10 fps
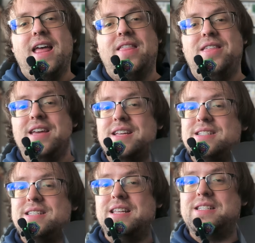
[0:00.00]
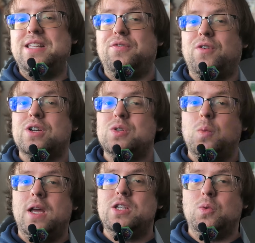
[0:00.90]
this is the first
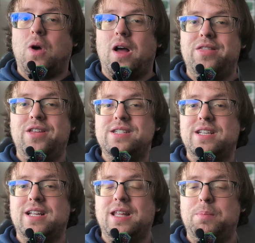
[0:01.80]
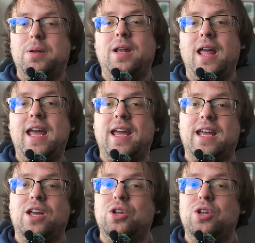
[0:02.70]
way to authentically play